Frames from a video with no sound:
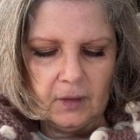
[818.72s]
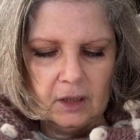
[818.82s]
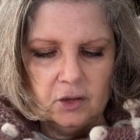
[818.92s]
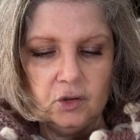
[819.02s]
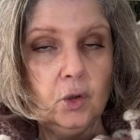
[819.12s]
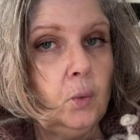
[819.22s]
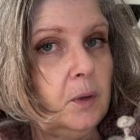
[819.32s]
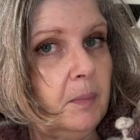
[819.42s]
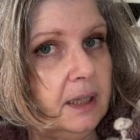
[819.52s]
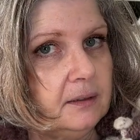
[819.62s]
So we
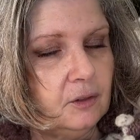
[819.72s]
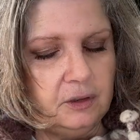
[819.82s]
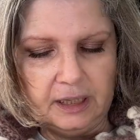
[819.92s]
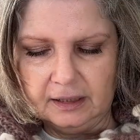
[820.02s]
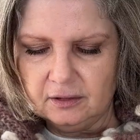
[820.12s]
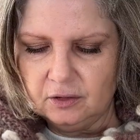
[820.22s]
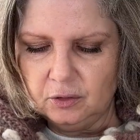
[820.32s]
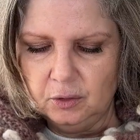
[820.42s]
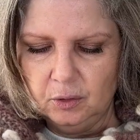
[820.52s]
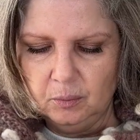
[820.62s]
met the next
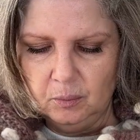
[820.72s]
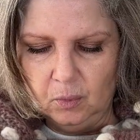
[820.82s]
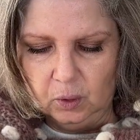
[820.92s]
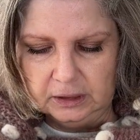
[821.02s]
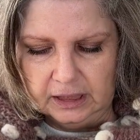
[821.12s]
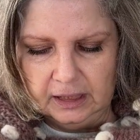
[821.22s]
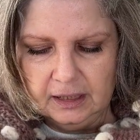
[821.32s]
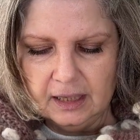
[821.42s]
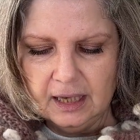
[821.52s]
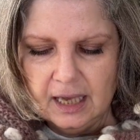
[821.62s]
morning,
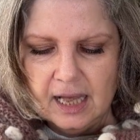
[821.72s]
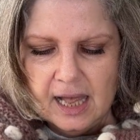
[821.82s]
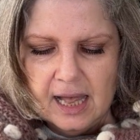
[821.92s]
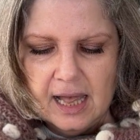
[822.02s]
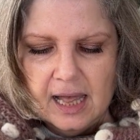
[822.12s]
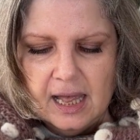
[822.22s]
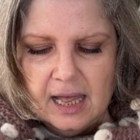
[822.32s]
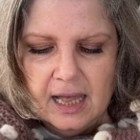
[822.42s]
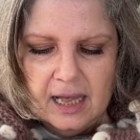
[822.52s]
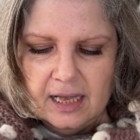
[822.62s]

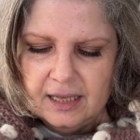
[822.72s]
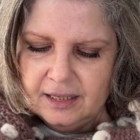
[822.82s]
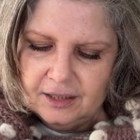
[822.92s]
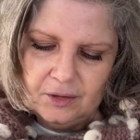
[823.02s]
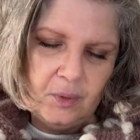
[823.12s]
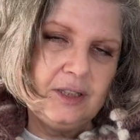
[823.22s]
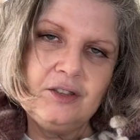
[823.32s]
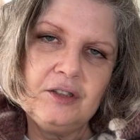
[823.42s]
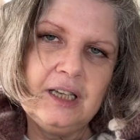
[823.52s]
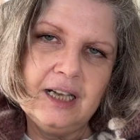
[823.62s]
and
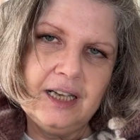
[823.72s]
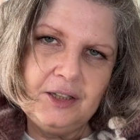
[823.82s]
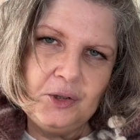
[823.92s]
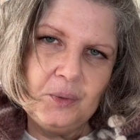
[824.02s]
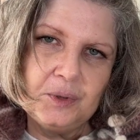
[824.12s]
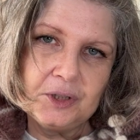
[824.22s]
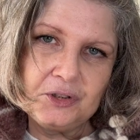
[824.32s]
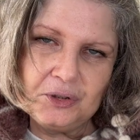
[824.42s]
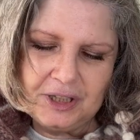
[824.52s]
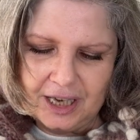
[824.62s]
once again you were
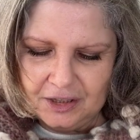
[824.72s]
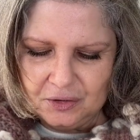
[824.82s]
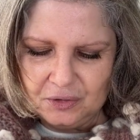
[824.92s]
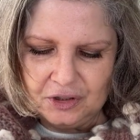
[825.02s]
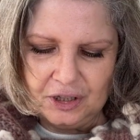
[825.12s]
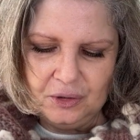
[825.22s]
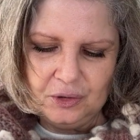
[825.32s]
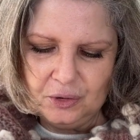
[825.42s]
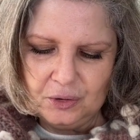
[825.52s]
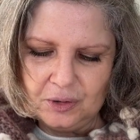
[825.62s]
so nice to say no,
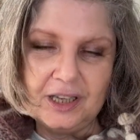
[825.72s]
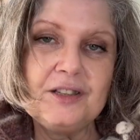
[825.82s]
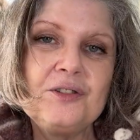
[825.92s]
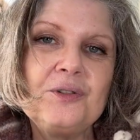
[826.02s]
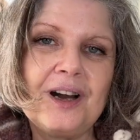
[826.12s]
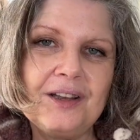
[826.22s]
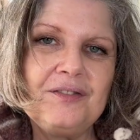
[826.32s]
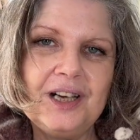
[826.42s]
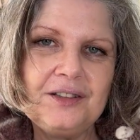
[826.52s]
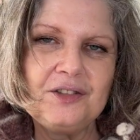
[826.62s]
let's
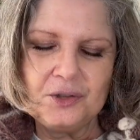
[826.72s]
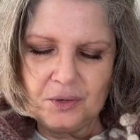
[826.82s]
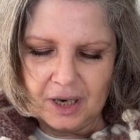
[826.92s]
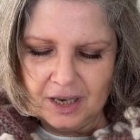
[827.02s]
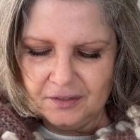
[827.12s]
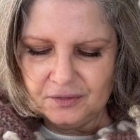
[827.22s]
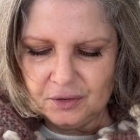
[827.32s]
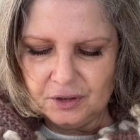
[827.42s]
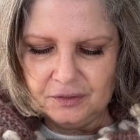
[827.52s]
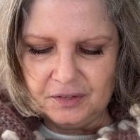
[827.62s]
drive to
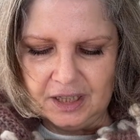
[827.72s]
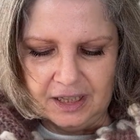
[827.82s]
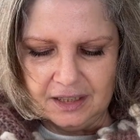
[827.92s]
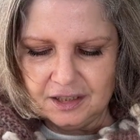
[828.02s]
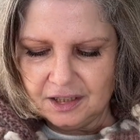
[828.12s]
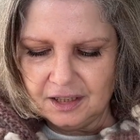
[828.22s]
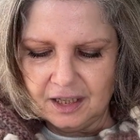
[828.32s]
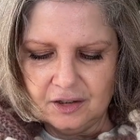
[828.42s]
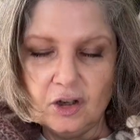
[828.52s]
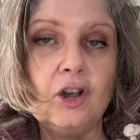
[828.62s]
the village
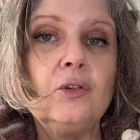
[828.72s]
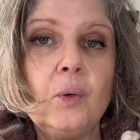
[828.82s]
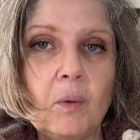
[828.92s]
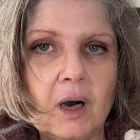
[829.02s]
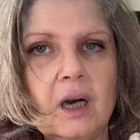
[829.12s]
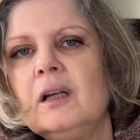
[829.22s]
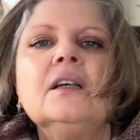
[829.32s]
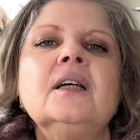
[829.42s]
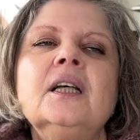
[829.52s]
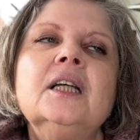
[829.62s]
and not walk.
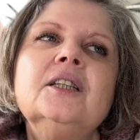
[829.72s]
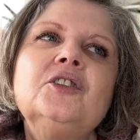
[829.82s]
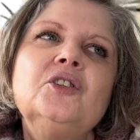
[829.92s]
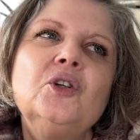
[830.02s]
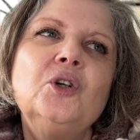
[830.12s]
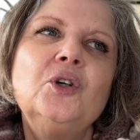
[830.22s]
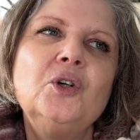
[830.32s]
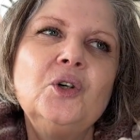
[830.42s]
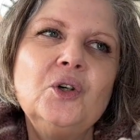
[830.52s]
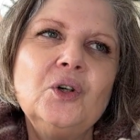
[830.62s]

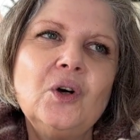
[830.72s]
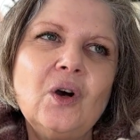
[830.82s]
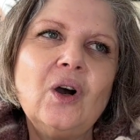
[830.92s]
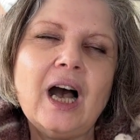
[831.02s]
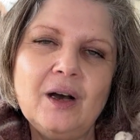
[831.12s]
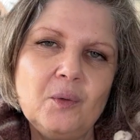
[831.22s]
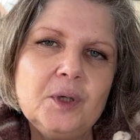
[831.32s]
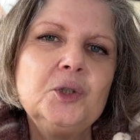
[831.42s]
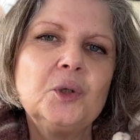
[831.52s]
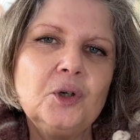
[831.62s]
So we
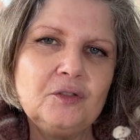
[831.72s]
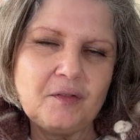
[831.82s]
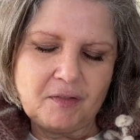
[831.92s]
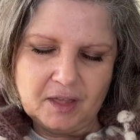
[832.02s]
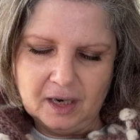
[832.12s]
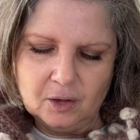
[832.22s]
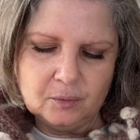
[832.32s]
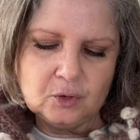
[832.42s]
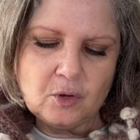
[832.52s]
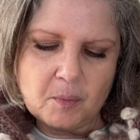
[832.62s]
drove there
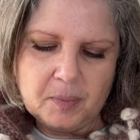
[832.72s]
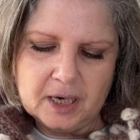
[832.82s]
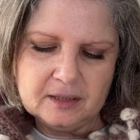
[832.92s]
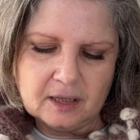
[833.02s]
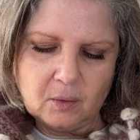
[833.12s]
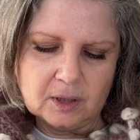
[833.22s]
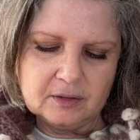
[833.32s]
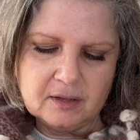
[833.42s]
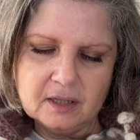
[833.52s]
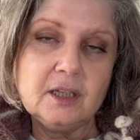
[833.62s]
to the place I was
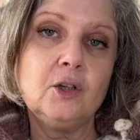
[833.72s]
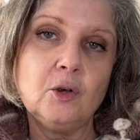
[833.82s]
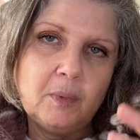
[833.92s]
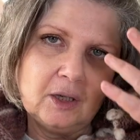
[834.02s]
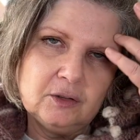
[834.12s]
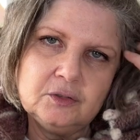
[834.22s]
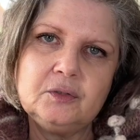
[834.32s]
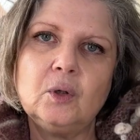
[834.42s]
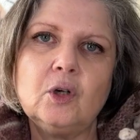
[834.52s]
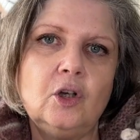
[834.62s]
thinking about
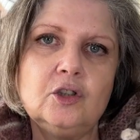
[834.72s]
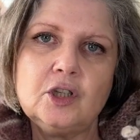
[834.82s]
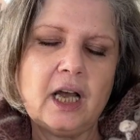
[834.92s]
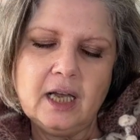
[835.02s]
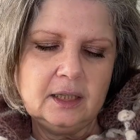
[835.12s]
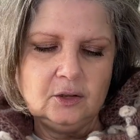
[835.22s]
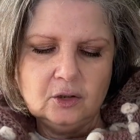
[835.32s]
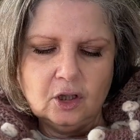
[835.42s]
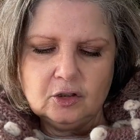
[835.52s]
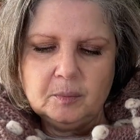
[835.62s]
for lunch. I had
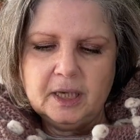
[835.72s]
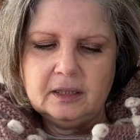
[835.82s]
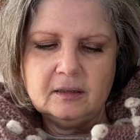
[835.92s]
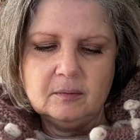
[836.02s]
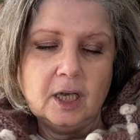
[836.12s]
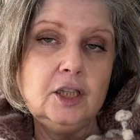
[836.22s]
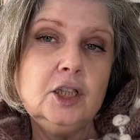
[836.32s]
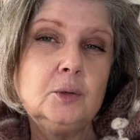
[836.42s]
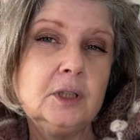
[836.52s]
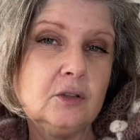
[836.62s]
not made any
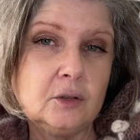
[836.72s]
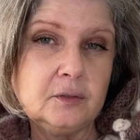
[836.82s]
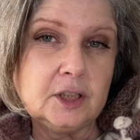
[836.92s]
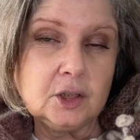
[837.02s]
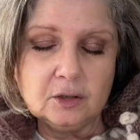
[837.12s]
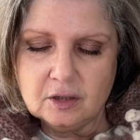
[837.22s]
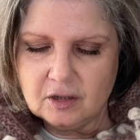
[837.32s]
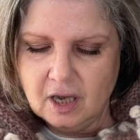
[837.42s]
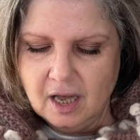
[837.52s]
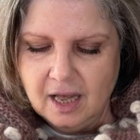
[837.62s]
reservations,
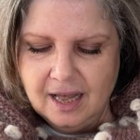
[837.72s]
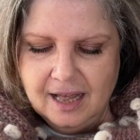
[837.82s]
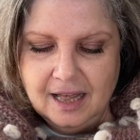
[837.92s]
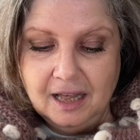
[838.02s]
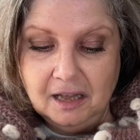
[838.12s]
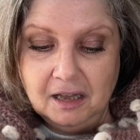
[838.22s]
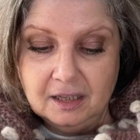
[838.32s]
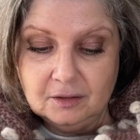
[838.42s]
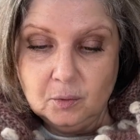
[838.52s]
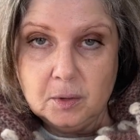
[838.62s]

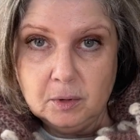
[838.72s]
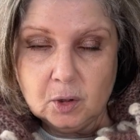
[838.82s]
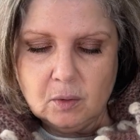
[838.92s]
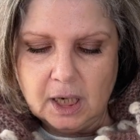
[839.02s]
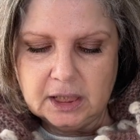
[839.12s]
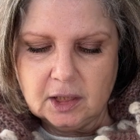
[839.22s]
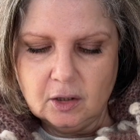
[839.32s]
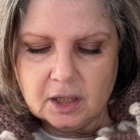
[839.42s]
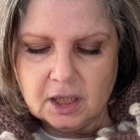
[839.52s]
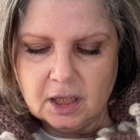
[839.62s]
and we were quite
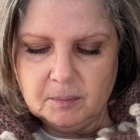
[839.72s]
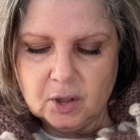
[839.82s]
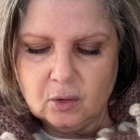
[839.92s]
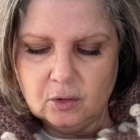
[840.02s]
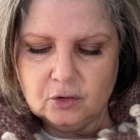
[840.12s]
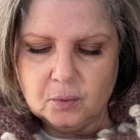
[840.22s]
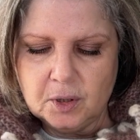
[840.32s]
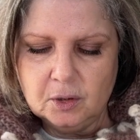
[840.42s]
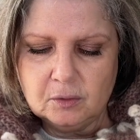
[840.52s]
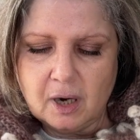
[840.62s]
lucky because
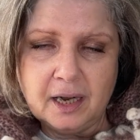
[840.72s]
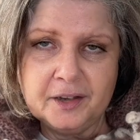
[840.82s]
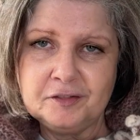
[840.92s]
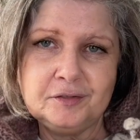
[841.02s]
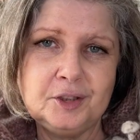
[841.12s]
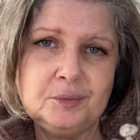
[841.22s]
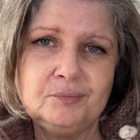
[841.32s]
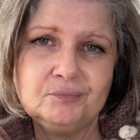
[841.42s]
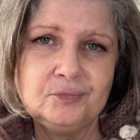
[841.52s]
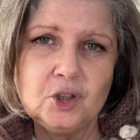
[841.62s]
we arrived
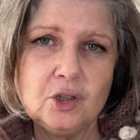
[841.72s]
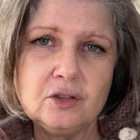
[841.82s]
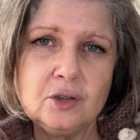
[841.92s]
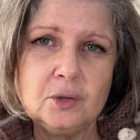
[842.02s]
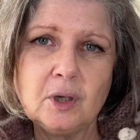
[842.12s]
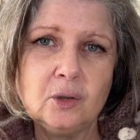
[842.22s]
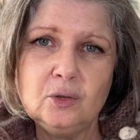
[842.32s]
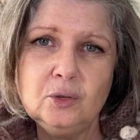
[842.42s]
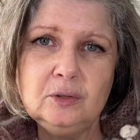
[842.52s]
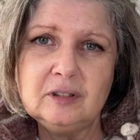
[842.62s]
just around
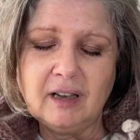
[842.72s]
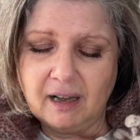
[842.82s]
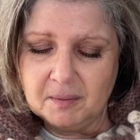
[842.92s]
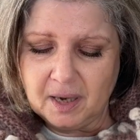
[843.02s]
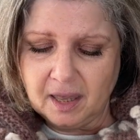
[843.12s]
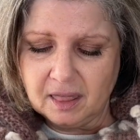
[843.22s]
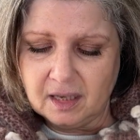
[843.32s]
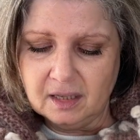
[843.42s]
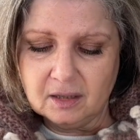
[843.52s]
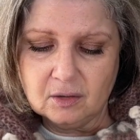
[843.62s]
noontime, I
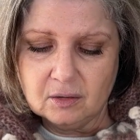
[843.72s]
think.